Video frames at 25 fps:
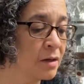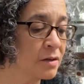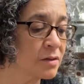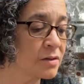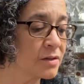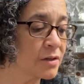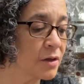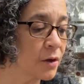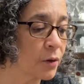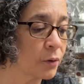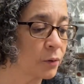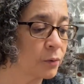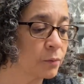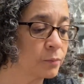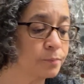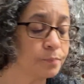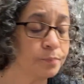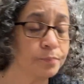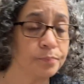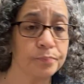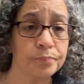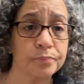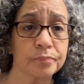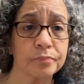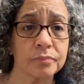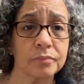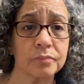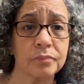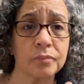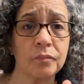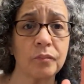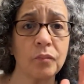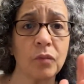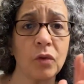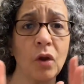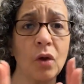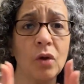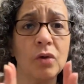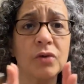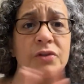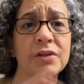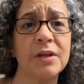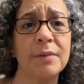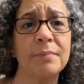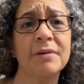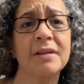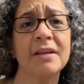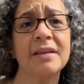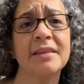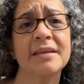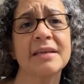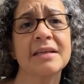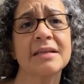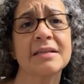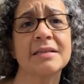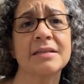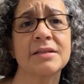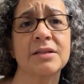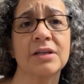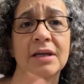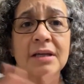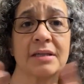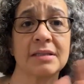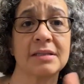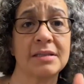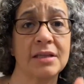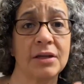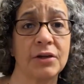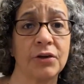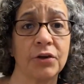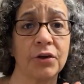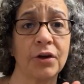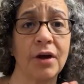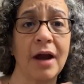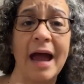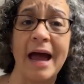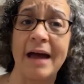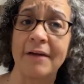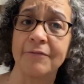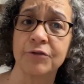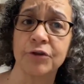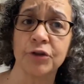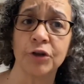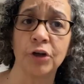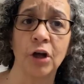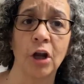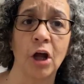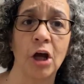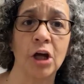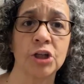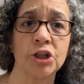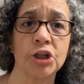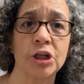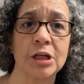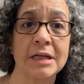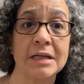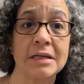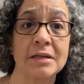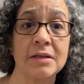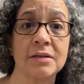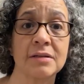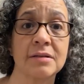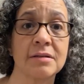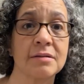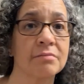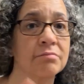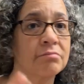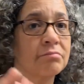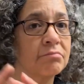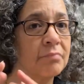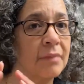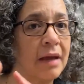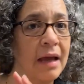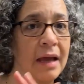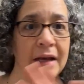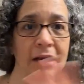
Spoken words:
So some of the things to consider after your launch is,